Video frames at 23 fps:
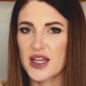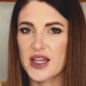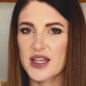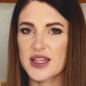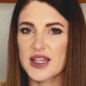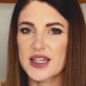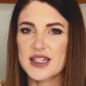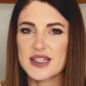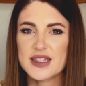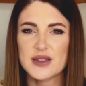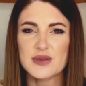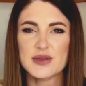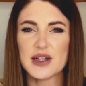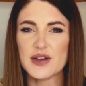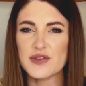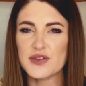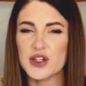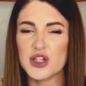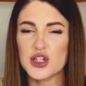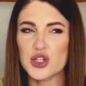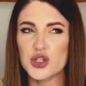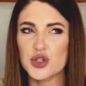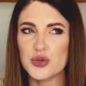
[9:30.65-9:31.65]
they didn't seem to have
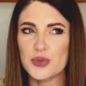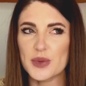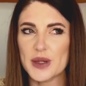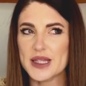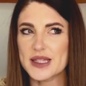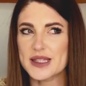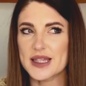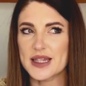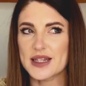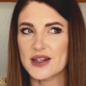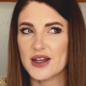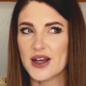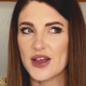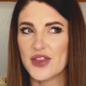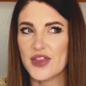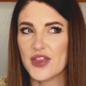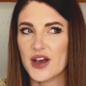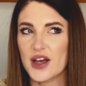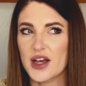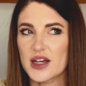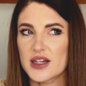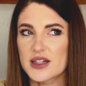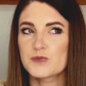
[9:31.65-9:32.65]
any new bits in
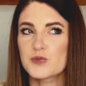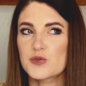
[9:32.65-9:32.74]
either